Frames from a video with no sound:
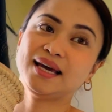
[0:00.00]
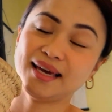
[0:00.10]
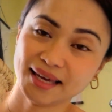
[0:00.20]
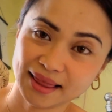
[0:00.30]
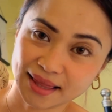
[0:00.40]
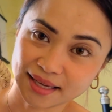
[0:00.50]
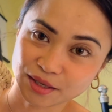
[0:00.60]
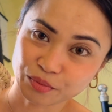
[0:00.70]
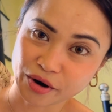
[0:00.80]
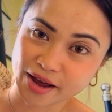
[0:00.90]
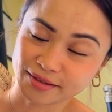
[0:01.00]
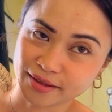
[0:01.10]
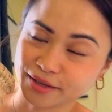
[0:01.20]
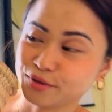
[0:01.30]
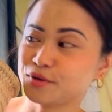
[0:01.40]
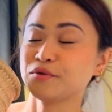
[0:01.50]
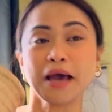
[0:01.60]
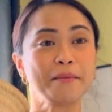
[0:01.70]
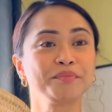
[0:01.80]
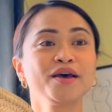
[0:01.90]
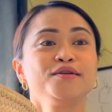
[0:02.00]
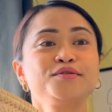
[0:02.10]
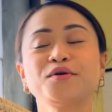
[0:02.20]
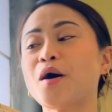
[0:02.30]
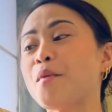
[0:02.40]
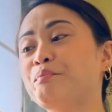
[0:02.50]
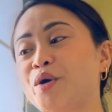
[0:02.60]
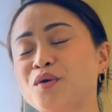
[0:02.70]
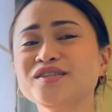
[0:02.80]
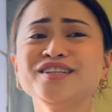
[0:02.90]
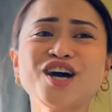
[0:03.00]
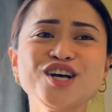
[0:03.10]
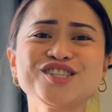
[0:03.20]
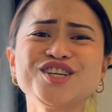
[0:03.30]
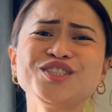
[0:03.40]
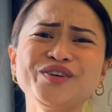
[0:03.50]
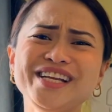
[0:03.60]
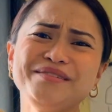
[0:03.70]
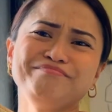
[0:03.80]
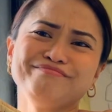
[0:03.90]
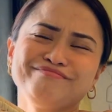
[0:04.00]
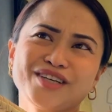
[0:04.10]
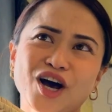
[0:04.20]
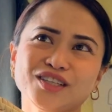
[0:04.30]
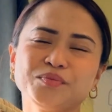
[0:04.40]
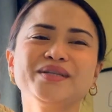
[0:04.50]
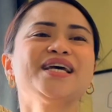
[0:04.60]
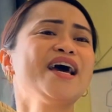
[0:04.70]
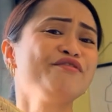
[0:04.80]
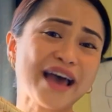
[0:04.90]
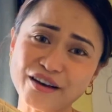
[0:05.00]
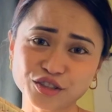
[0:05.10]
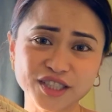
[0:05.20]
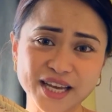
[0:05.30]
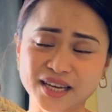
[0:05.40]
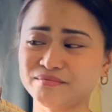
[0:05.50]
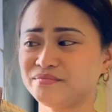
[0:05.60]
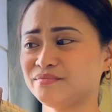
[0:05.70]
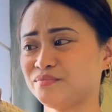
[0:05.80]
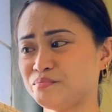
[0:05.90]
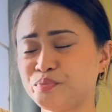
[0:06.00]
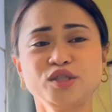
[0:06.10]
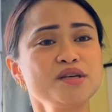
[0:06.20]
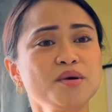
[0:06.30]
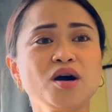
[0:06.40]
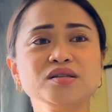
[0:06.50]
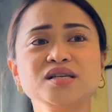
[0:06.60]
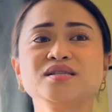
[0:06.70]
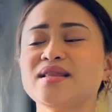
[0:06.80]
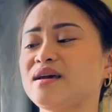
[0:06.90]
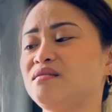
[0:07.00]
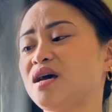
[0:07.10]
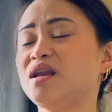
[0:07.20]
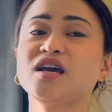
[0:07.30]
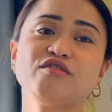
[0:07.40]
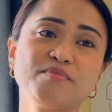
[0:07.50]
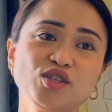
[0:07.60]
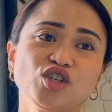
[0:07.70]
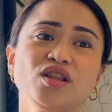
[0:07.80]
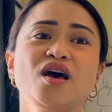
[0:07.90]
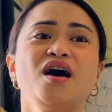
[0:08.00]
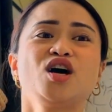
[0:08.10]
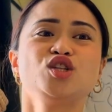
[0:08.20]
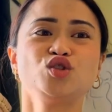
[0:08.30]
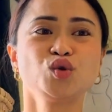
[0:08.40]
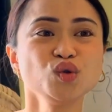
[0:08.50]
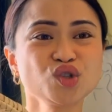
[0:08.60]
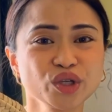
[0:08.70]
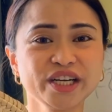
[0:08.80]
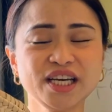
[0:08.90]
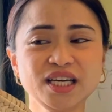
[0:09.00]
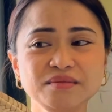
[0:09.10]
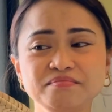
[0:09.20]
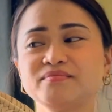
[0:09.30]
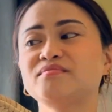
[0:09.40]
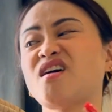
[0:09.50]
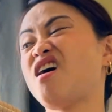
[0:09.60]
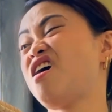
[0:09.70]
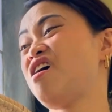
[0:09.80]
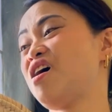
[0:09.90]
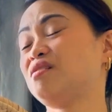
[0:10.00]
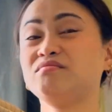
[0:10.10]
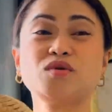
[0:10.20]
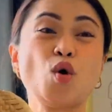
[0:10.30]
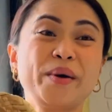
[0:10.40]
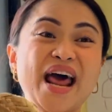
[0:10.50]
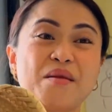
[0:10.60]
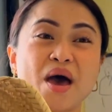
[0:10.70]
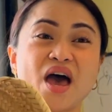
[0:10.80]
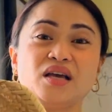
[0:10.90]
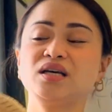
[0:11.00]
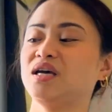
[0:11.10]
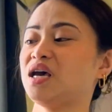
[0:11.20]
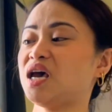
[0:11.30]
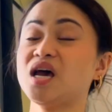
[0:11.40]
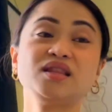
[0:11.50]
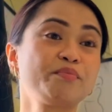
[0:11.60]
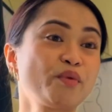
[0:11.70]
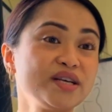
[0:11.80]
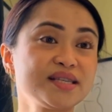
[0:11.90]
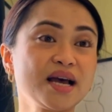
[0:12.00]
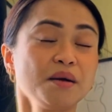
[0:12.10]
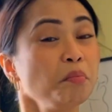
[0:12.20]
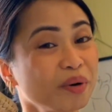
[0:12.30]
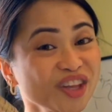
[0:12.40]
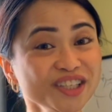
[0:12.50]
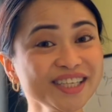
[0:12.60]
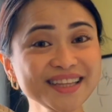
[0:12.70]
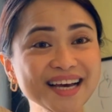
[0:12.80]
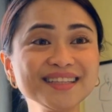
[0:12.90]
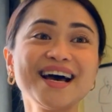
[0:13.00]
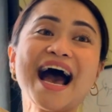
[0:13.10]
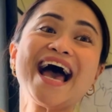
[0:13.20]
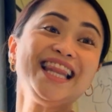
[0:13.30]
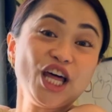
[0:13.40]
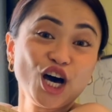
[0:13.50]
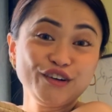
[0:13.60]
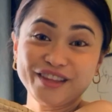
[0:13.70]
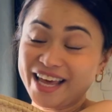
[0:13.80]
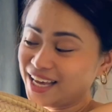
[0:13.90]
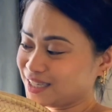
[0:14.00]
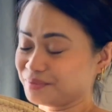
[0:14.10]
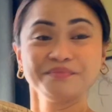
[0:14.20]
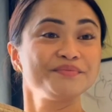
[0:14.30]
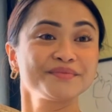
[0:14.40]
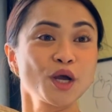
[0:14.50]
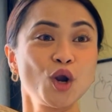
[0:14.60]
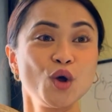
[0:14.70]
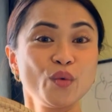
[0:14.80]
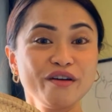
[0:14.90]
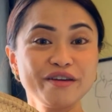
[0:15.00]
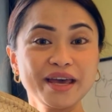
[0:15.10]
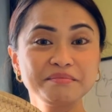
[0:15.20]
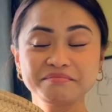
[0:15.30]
in this brand. So yeah, so pros and cons, not really cons, but yeah, if I have to put some cons, it's like, yeah, like I've mentioned, too sturdy and open handbag and the price tag. But other than that, I love this Loewe